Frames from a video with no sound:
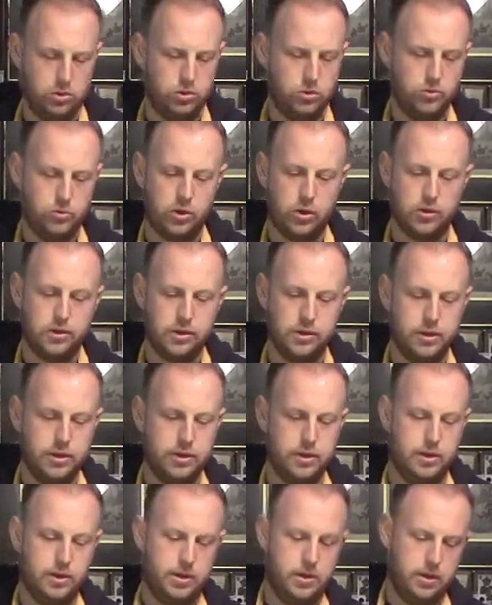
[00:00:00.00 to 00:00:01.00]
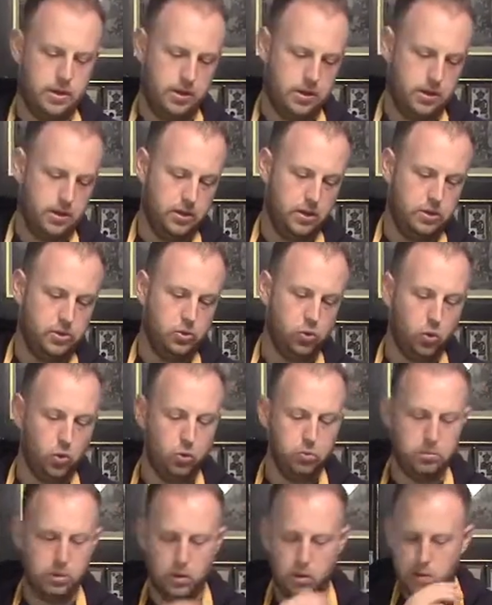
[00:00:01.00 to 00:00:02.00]
rather than a
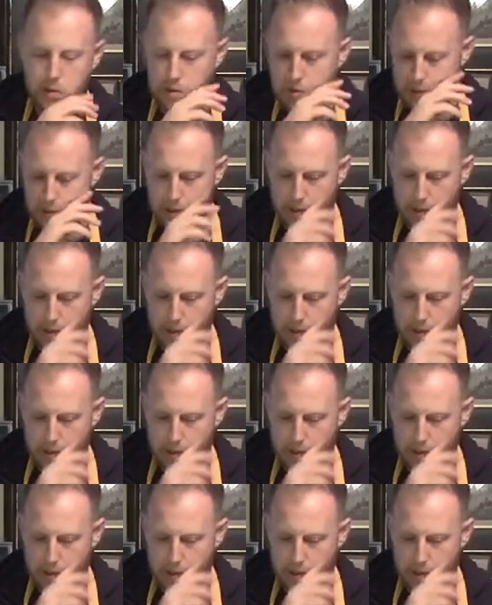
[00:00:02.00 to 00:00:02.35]
tall bowl,